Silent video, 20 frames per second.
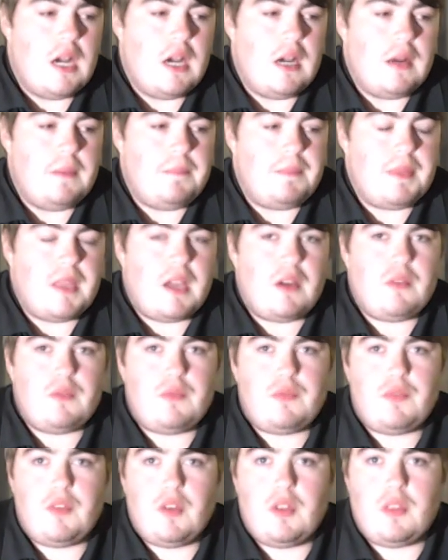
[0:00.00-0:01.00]
Um, now,
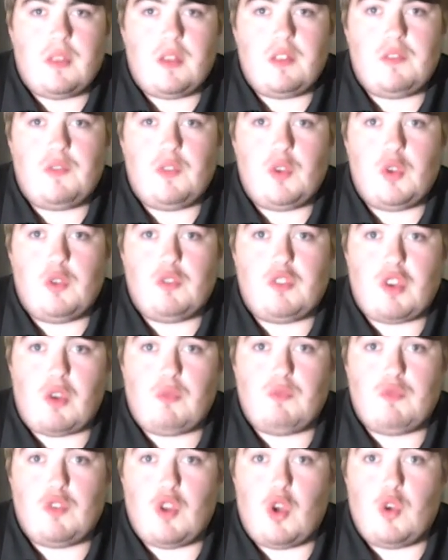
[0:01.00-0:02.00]
for those of you who
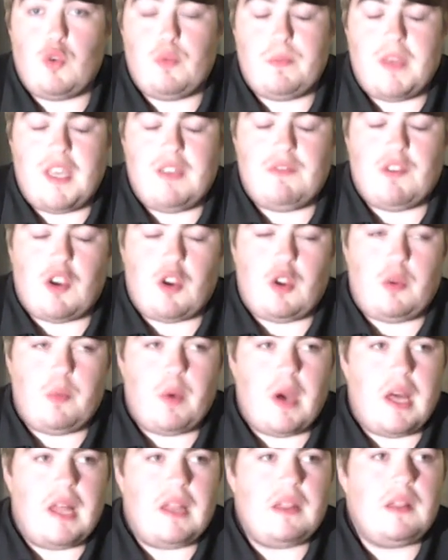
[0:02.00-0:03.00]
don't know me very
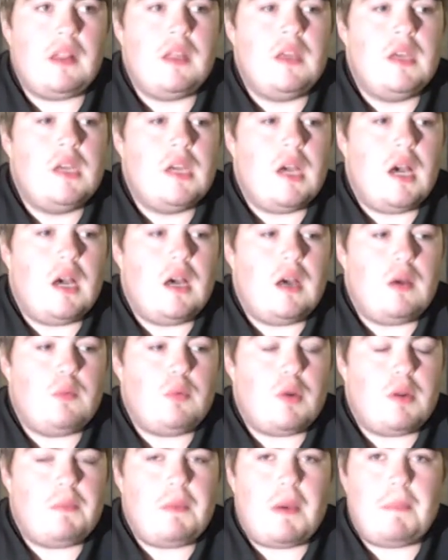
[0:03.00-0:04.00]
well, uh,
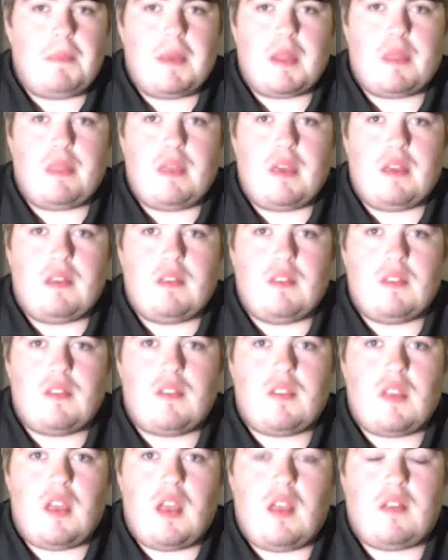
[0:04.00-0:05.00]
one of my big
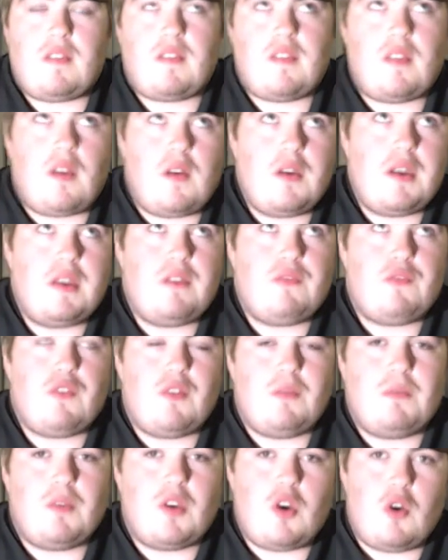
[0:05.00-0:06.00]
things, aside
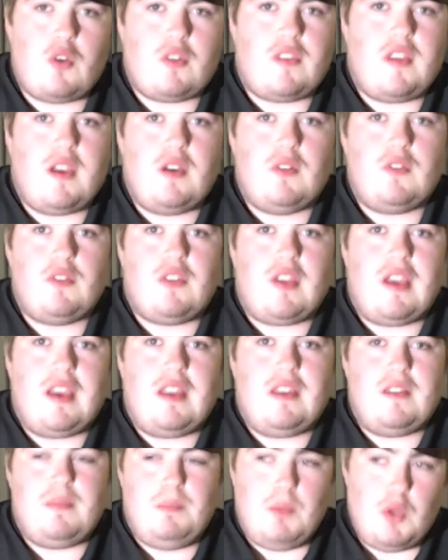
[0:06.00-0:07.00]
from cocktails
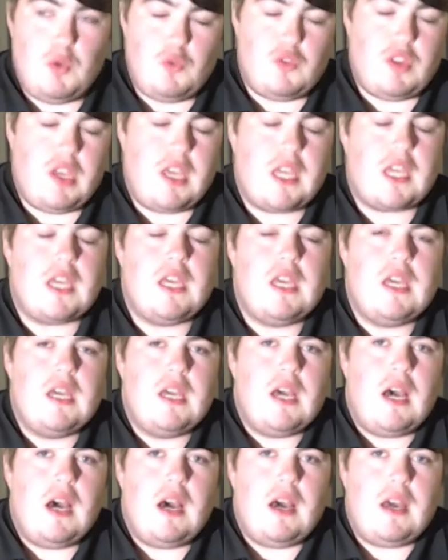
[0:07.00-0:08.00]
and music,
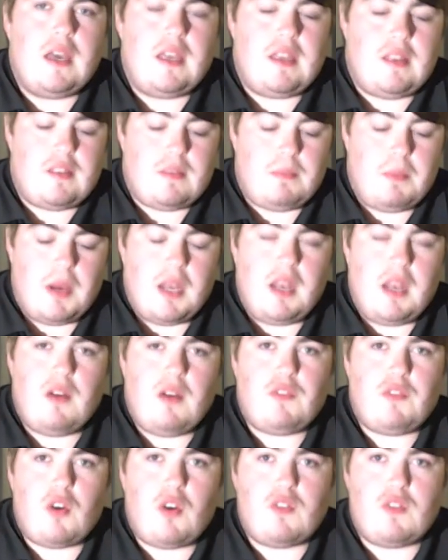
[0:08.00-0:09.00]
uh, is my
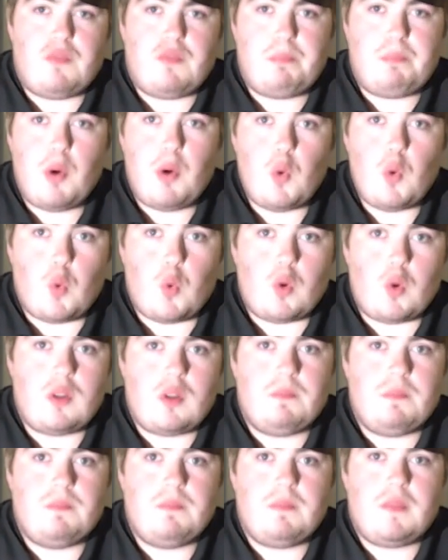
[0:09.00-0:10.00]
love of pool,
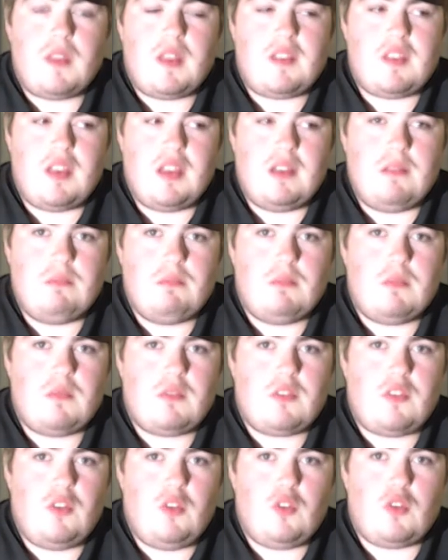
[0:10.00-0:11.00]
as in
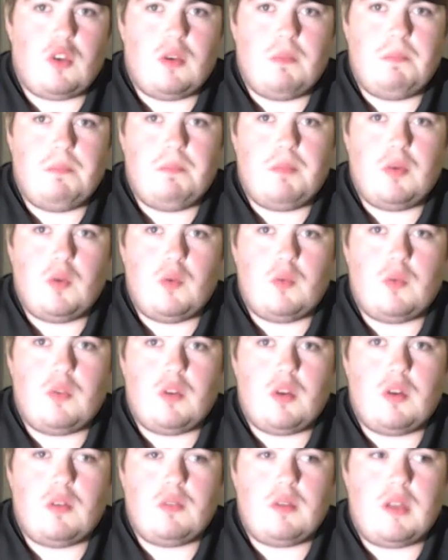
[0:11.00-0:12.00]
snooker pool,
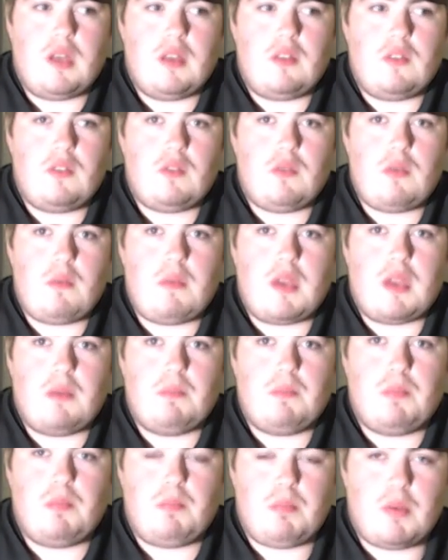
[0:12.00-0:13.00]
not like swimming.
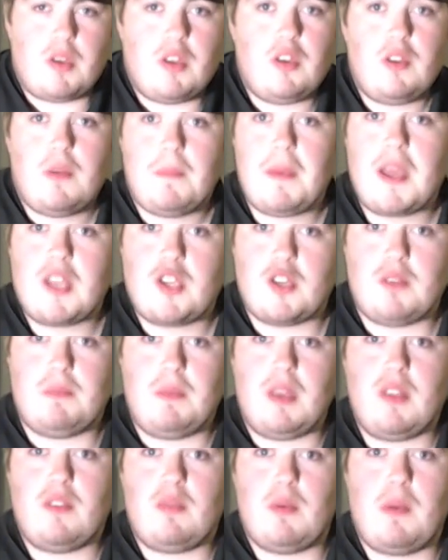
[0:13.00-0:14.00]
Can you
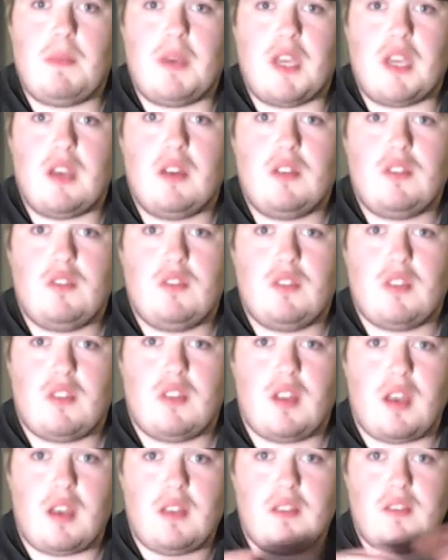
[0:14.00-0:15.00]
imagine me swimming? I'd
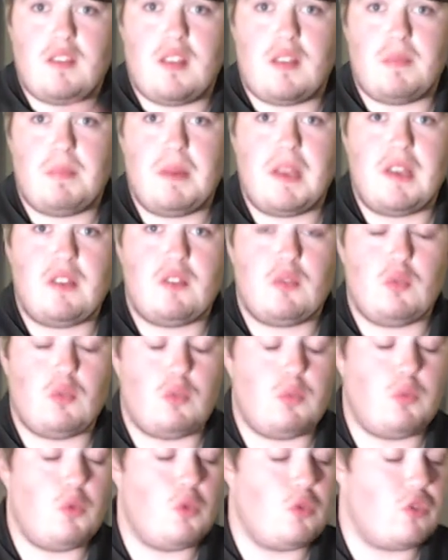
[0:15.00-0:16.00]
just like displace
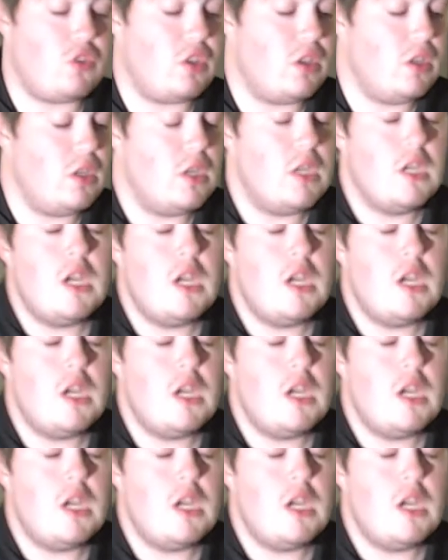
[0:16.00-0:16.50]
all the water.